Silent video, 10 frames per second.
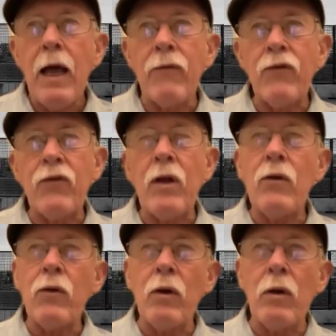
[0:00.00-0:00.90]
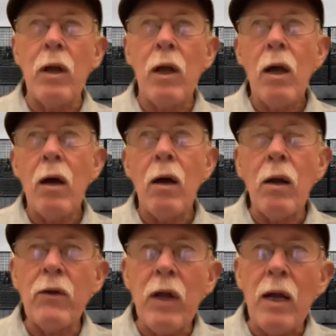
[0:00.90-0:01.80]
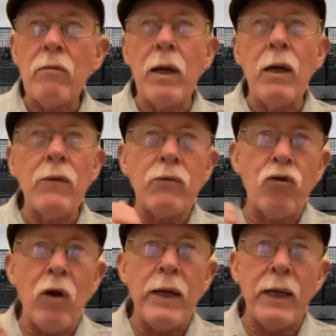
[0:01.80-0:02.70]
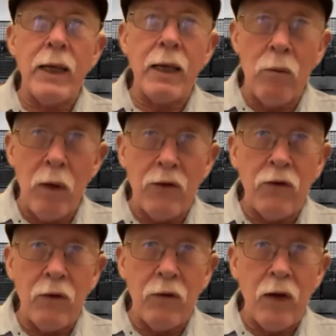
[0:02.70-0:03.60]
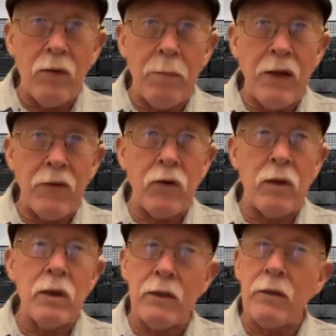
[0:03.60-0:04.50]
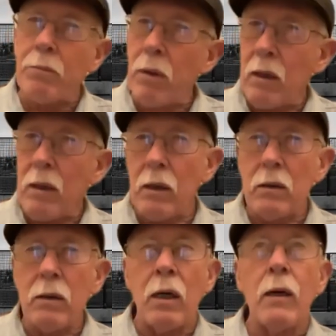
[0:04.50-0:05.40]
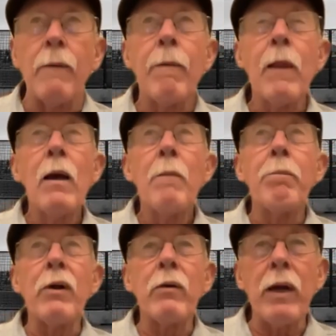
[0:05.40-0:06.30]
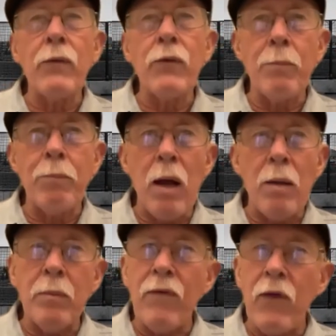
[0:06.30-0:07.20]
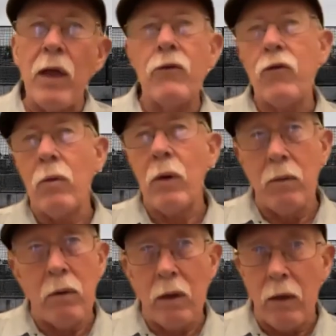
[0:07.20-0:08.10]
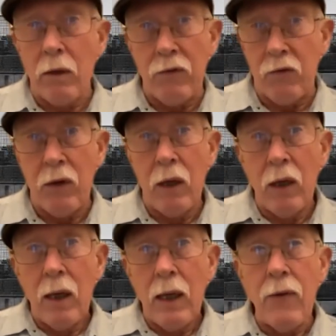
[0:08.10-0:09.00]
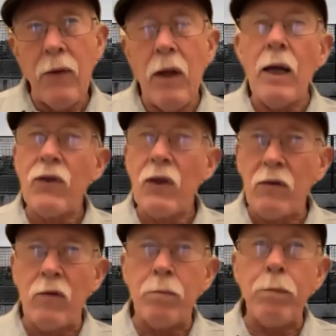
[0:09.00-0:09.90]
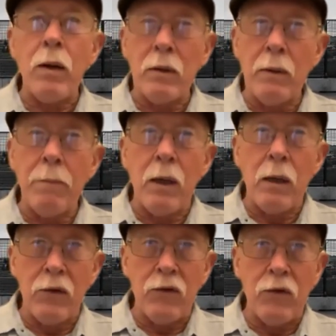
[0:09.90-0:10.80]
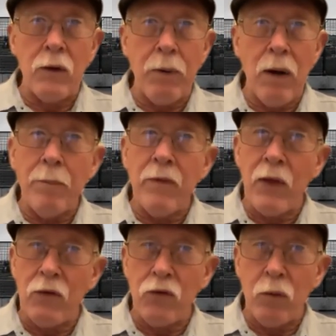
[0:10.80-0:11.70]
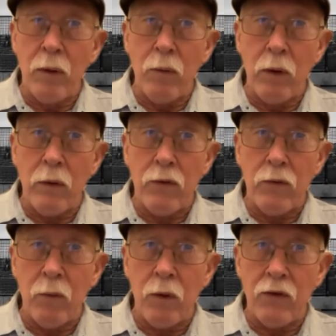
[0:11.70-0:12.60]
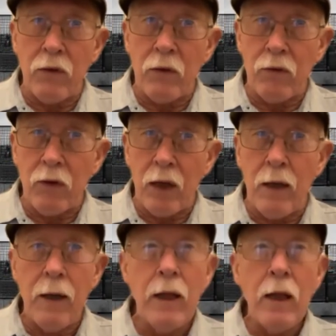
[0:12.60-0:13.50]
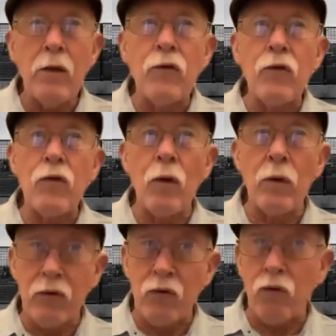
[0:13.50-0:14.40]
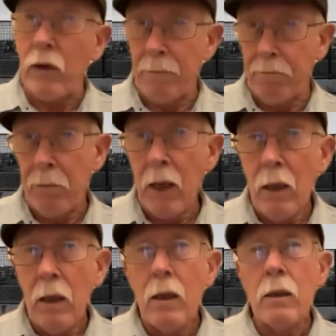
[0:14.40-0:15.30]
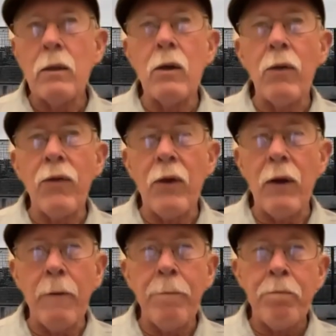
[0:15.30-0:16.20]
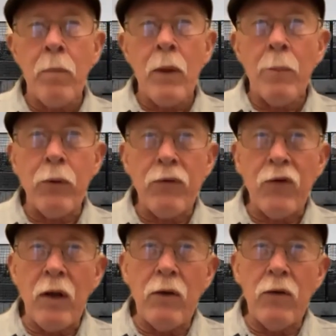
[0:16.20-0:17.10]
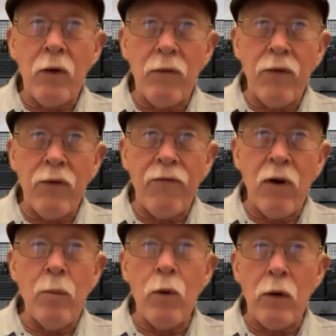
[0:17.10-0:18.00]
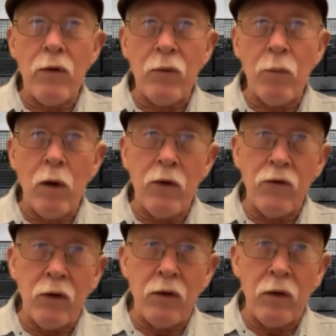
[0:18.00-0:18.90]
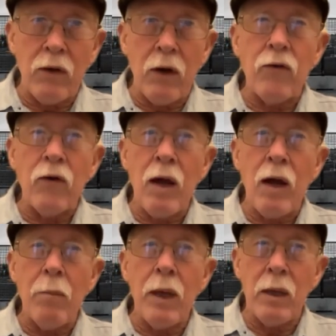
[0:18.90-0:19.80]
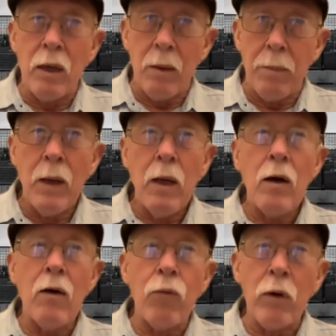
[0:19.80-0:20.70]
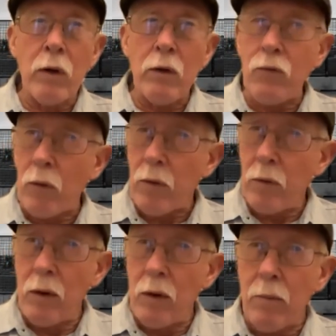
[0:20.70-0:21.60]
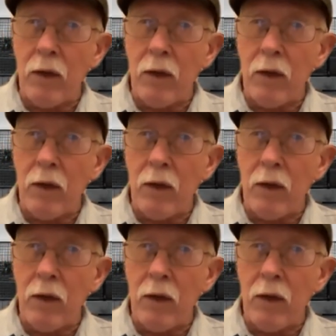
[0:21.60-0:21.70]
have centered not around trying to get Washington state to pass a collective bargaining law, but around the problem of the H2A workers and I think this is probably because the problem of H2A workers in Washington state is so extreme. You know, the percentage of the farm workers in Washington that is now made up of workers recruited in